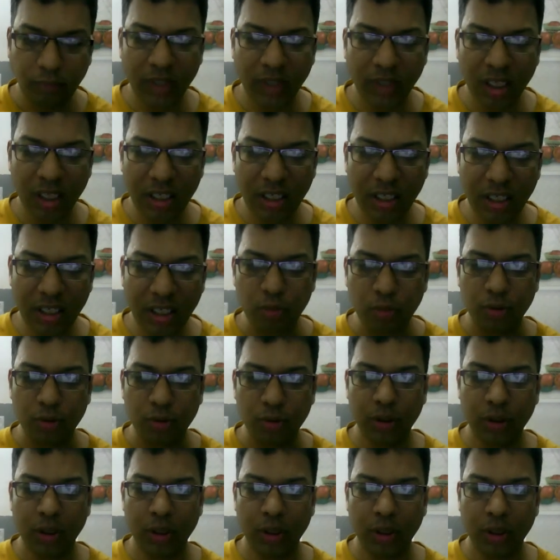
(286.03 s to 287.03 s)
Now,
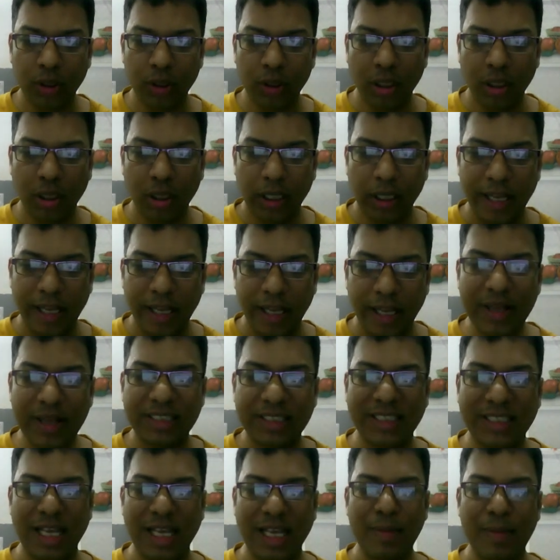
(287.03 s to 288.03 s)

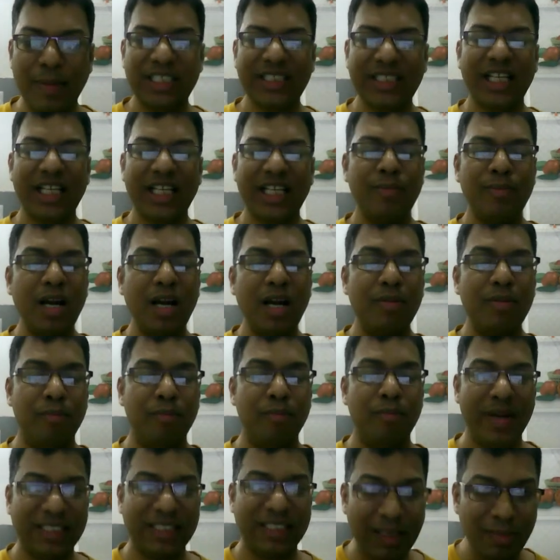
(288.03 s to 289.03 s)
MSA is nothing but
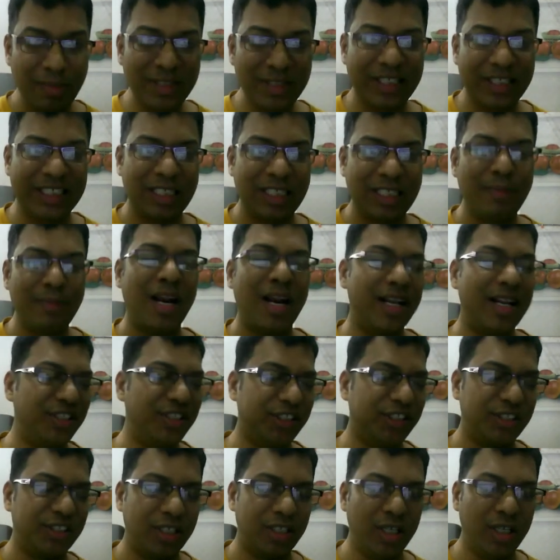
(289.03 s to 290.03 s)
measurement system
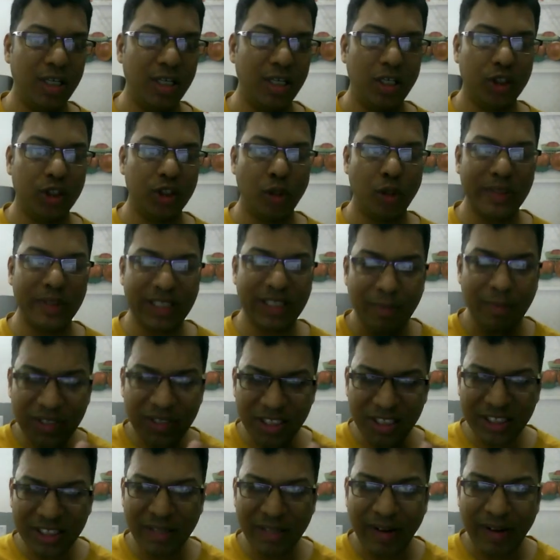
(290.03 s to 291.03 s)
analysis. So measurement
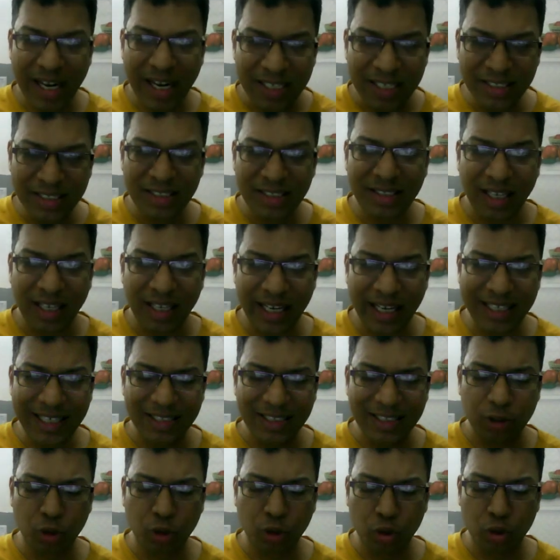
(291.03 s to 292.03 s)
system analysis, it
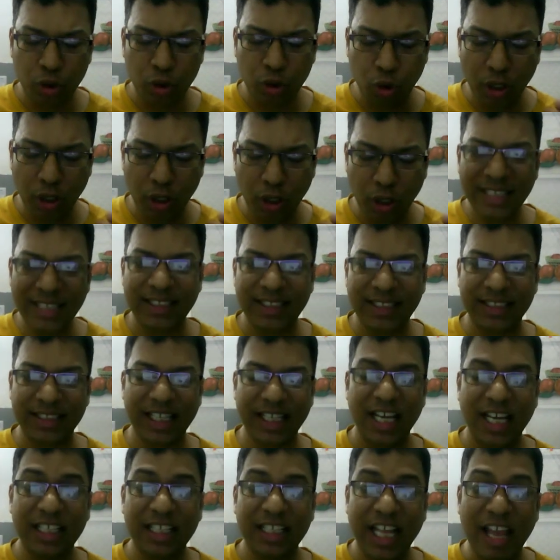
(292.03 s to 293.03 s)
scrutinizes
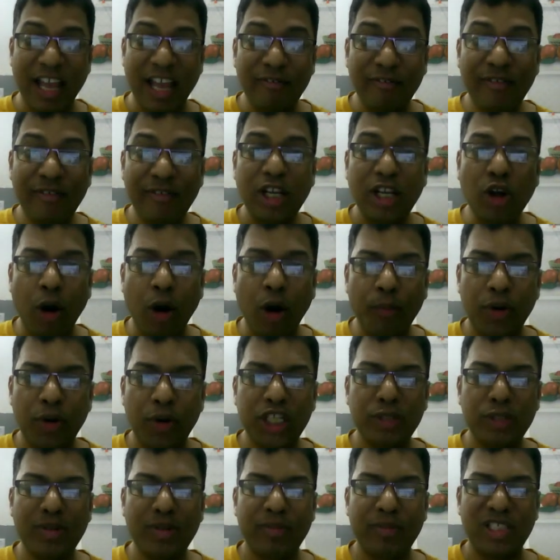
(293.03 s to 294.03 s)
every
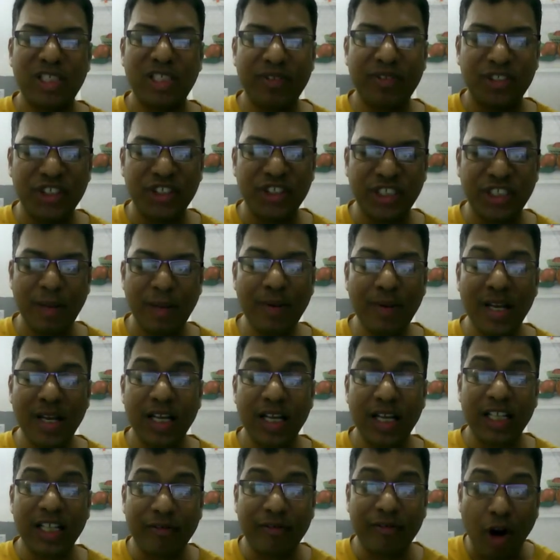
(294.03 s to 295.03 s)
component of the measurement system,
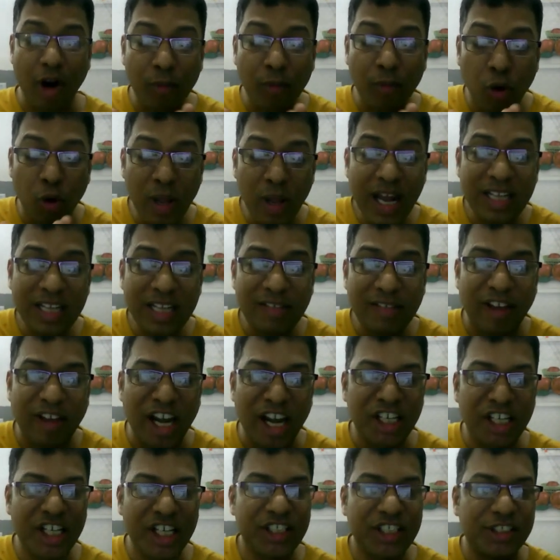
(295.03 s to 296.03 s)
that from where the
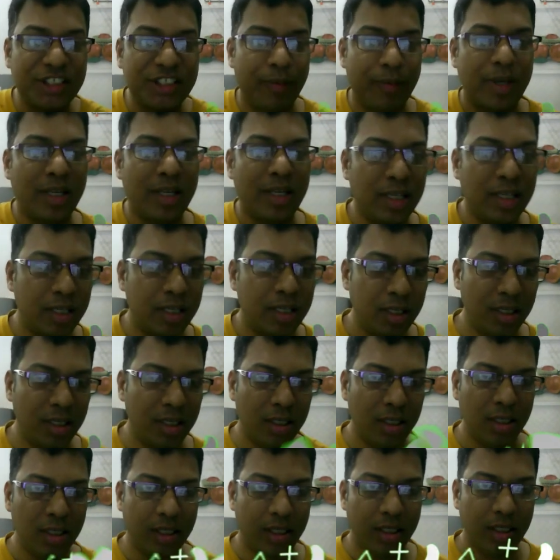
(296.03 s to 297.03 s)
variation is coming.
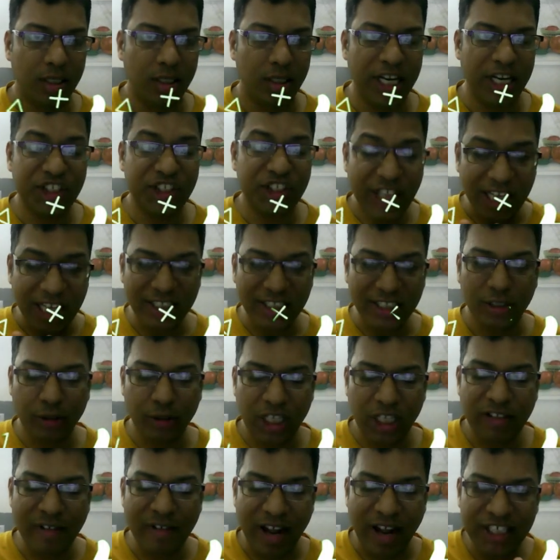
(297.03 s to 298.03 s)
It checks whether
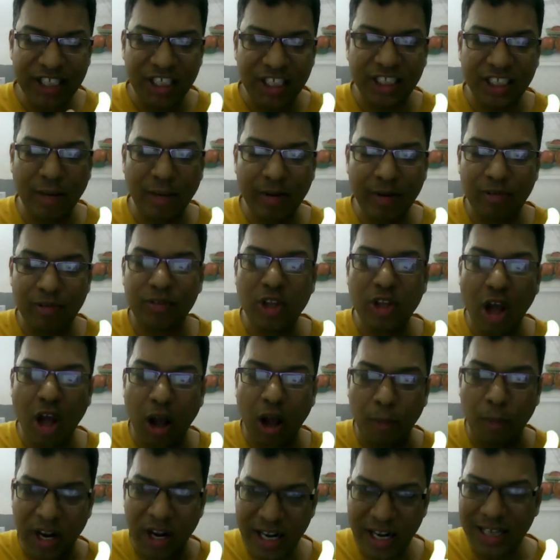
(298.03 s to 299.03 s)
the variation is coming from the
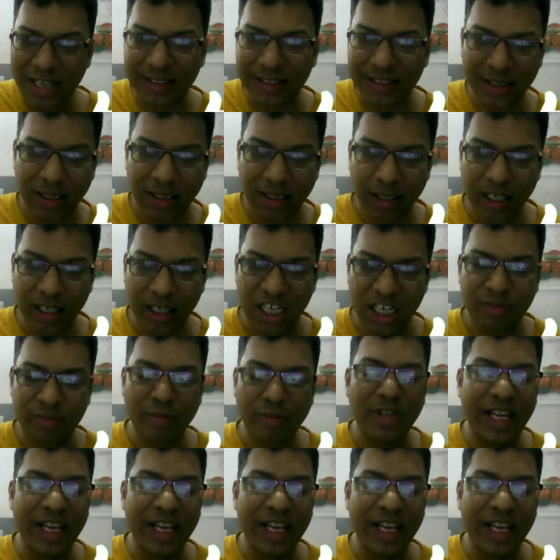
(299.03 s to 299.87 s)
operators, it is from the